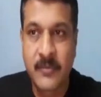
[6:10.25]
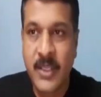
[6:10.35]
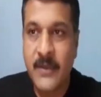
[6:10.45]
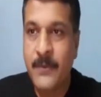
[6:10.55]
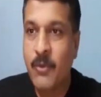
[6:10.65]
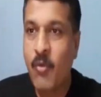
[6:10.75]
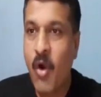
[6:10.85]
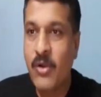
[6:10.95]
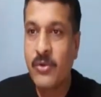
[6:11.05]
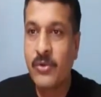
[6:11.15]
if you
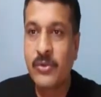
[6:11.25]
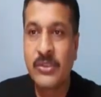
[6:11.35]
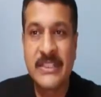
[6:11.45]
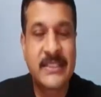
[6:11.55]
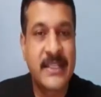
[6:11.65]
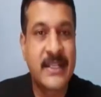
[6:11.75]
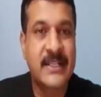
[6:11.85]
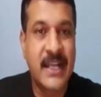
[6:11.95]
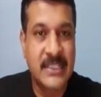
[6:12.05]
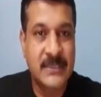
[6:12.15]
want to do this z
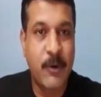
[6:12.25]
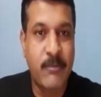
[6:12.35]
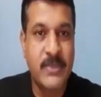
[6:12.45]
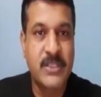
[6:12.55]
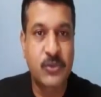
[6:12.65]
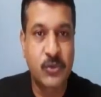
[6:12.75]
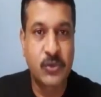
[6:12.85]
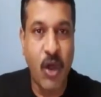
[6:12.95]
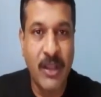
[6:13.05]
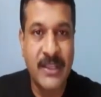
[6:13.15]
transform, means to
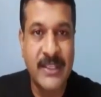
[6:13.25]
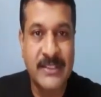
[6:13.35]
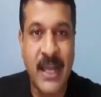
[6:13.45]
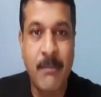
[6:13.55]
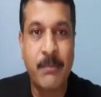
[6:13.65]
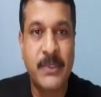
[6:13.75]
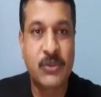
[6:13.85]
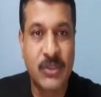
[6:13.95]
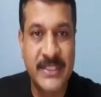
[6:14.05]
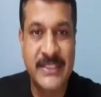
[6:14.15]
solve the examples
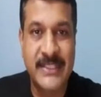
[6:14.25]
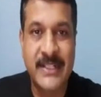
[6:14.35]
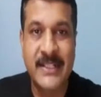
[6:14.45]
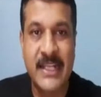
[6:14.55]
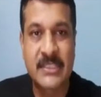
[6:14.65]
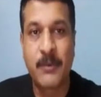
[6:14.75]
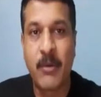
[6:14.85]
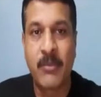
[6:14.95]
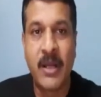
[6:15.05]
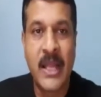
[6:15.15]
on the z transform,